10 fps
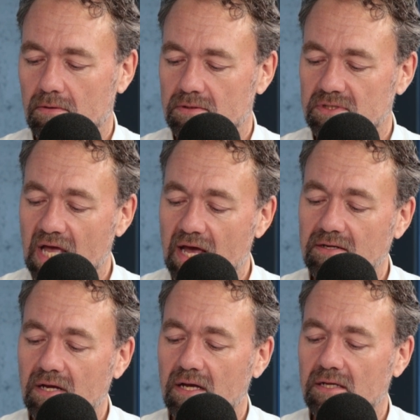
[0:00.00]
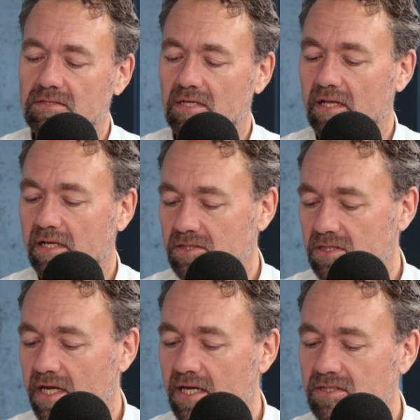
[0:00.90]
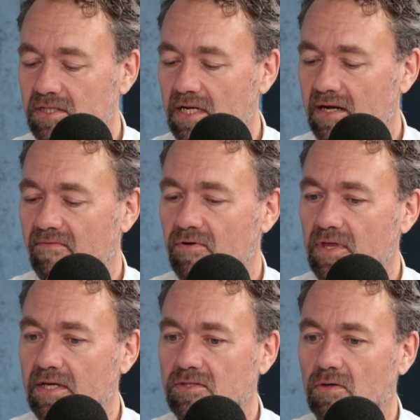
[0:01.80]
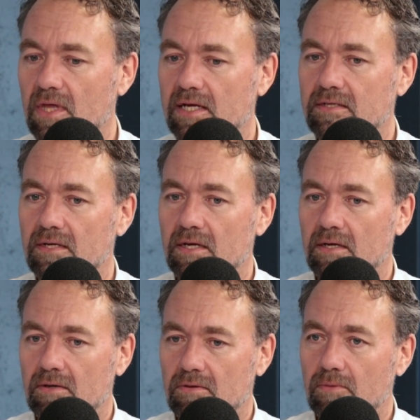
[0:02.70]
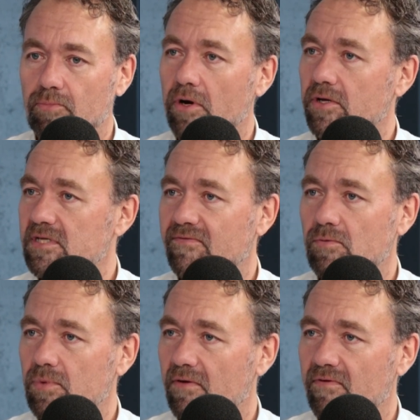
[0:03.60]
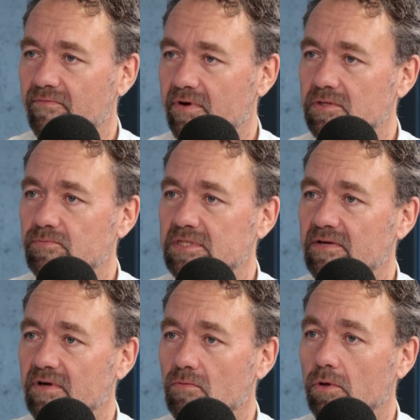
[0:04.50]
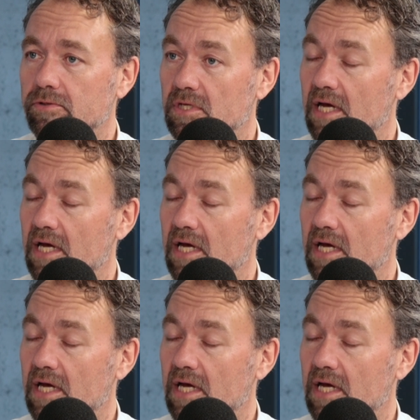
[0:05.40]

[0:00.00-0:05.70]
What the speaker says: standards and legislation and everything, so that the products have to be of a very specific quality.